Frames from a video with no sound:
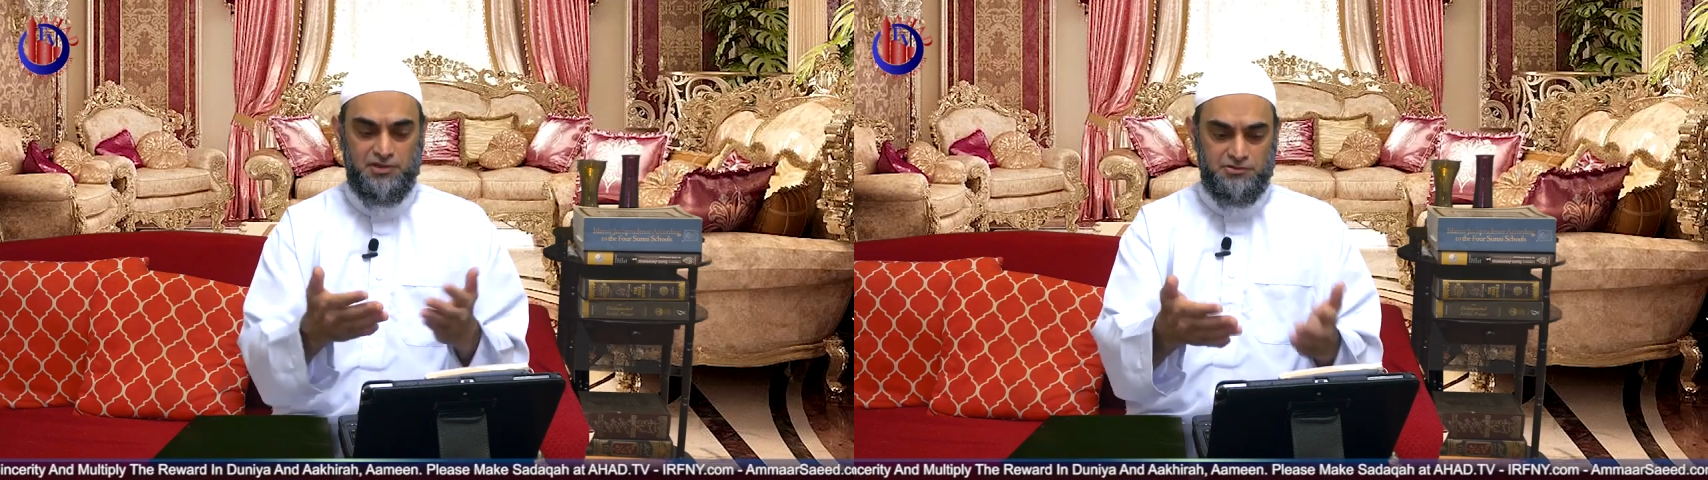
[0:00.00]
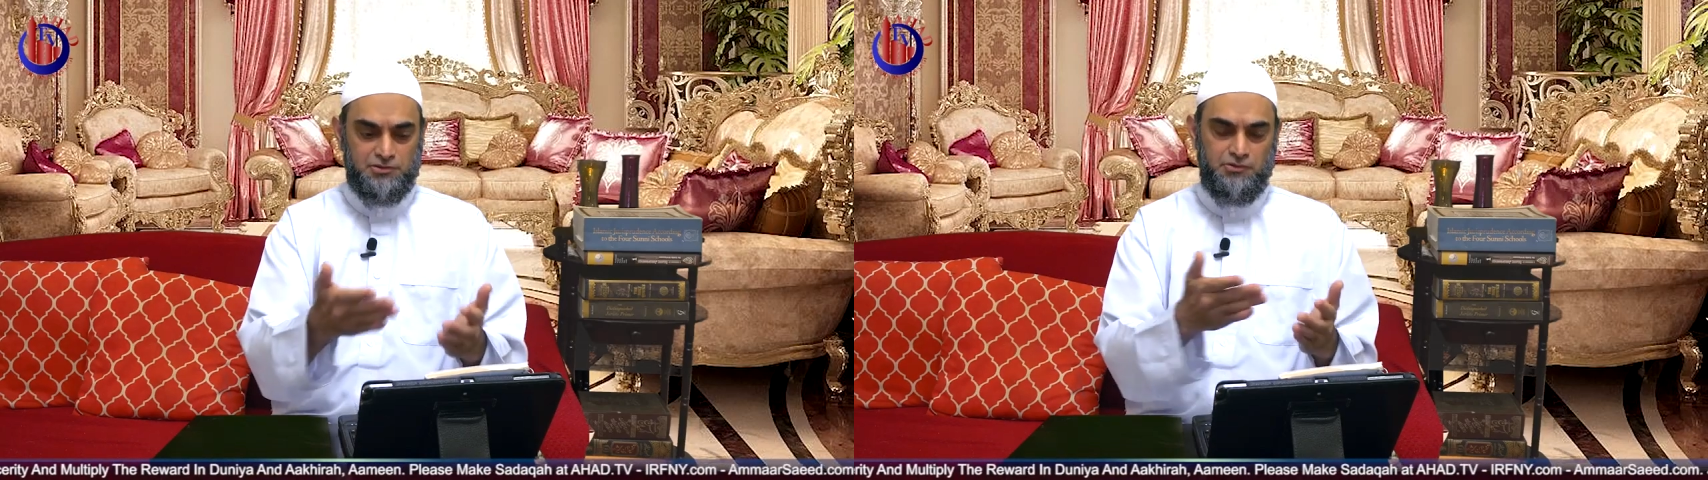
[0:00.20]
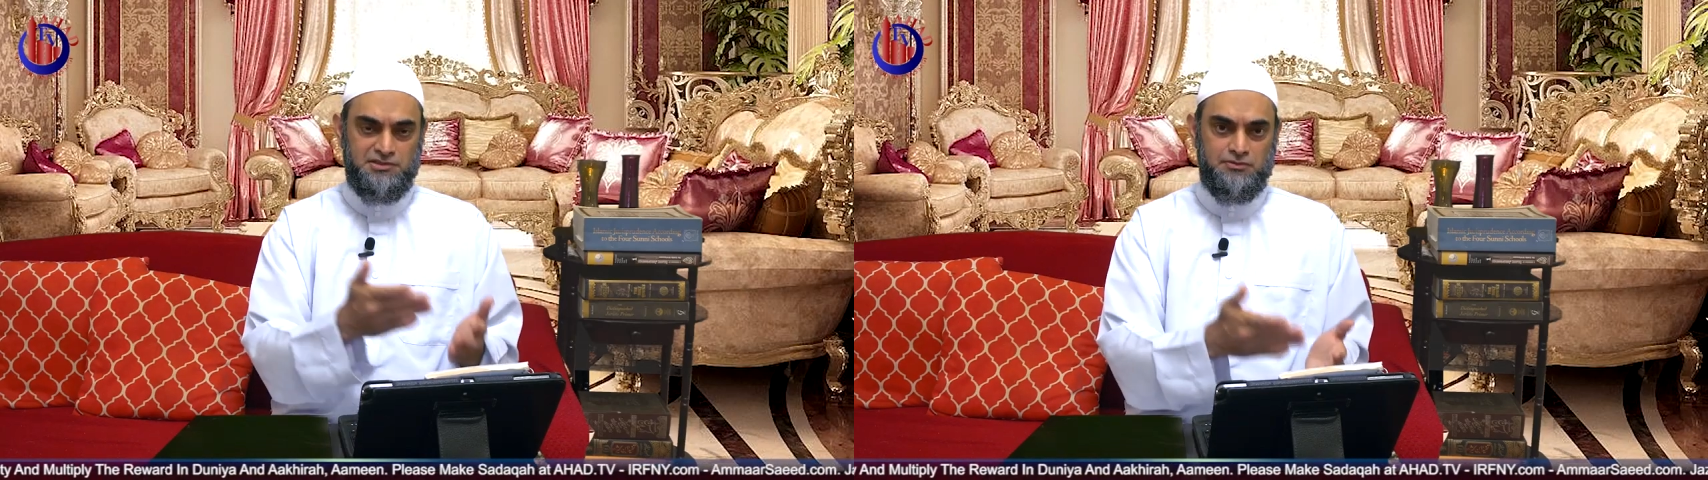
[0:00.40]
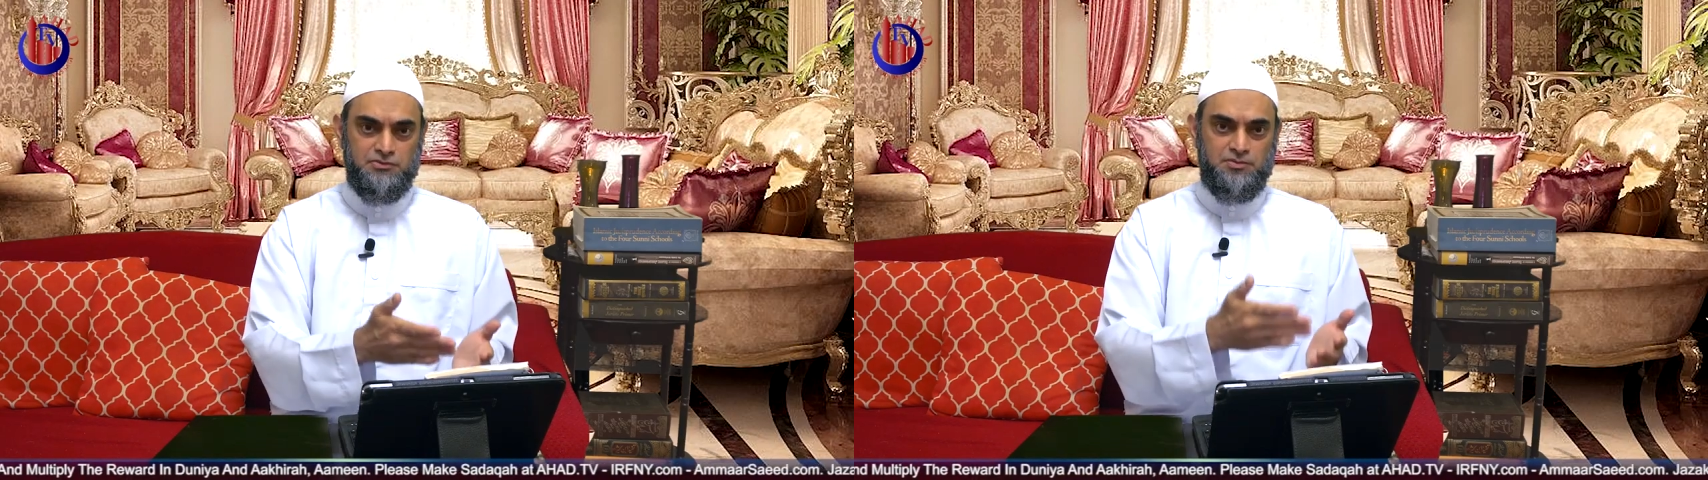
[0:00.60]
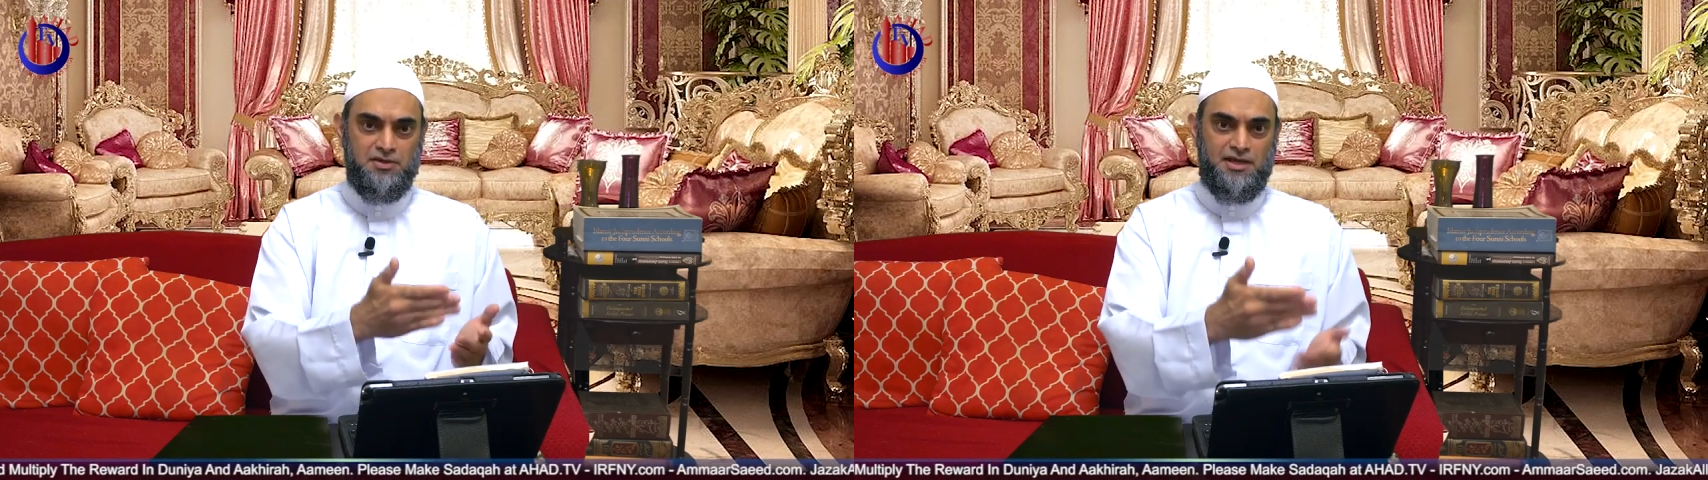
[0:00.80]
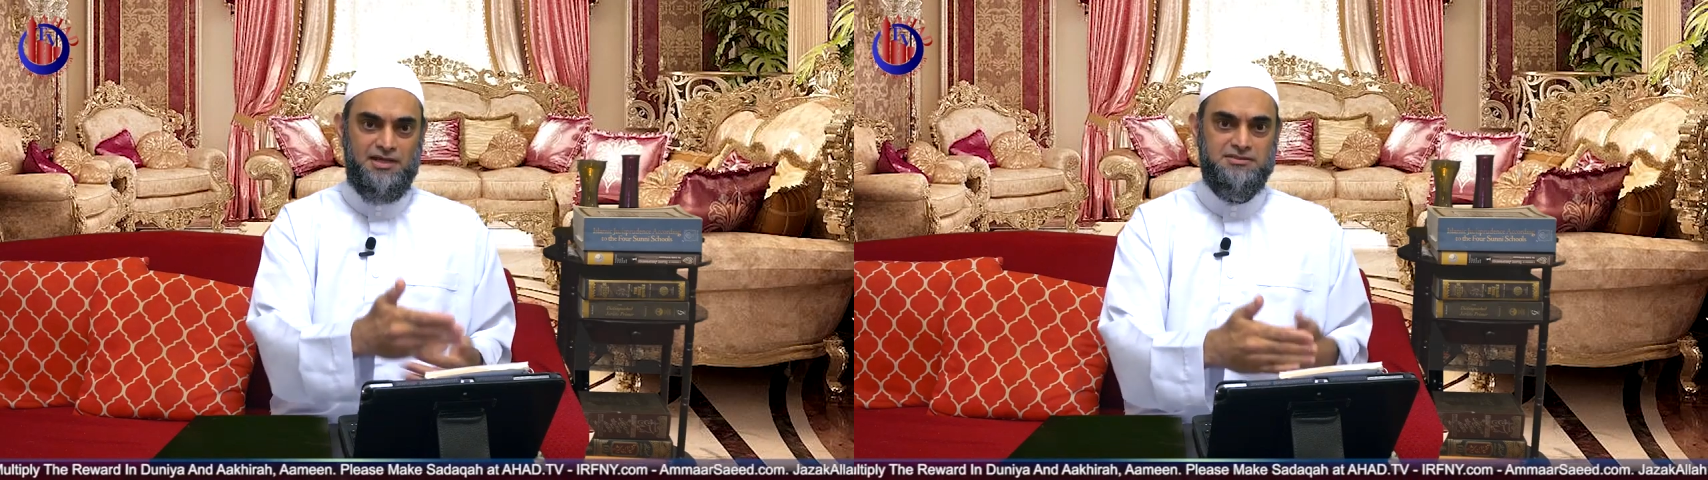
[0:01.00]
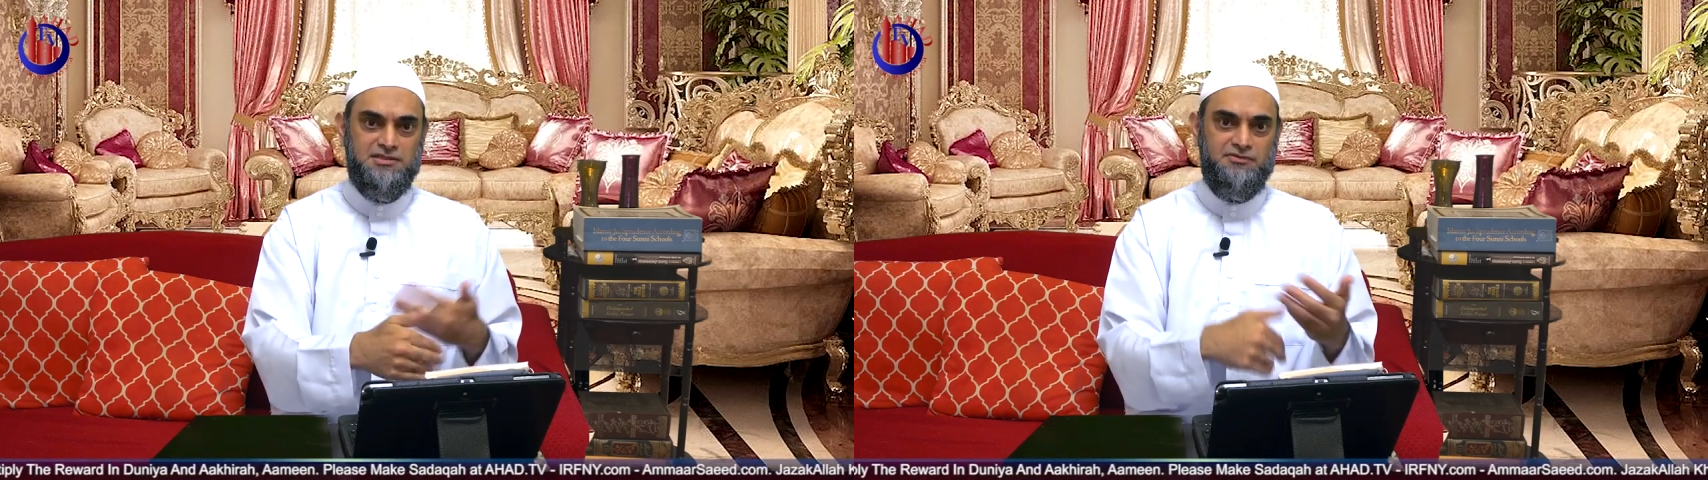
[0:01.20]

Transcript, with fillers: So the question was being asked